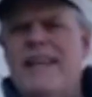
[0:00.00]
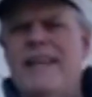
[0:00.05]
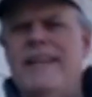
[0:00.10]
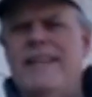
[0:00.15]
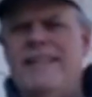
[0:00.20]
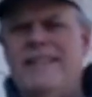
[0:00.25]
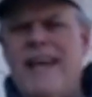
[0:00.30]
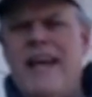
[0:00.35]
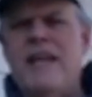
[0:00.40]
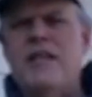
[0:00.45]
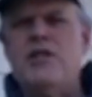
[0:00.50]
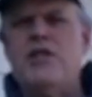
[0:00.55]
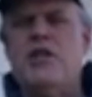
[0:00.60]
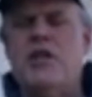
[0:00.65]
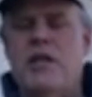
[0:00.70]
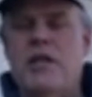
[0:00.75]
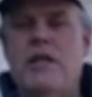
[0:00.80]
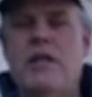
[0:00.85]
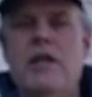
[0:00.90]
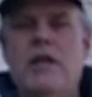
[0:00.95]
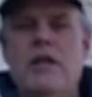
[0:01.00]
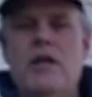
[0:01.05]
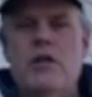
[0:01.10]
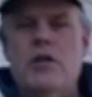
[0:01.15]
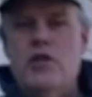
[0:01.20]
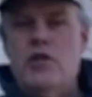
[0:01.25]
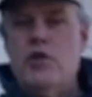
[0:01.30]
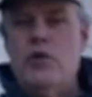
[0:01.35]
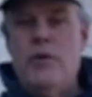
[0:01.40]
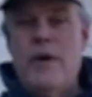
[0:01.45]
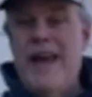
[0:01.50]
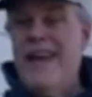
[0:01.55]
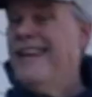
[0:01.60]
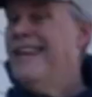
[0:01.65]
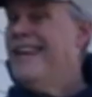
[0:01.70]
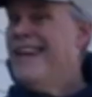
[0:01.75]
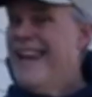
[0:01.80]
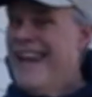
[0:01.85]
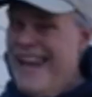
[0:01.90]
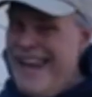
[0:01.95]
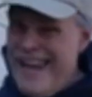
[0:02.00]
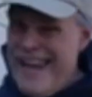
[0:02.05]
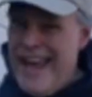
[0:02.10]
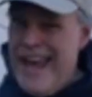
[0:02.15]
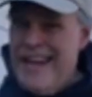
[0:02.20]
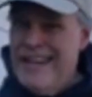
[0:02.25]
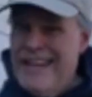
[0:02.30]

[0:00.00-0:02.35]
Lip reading: and attention to an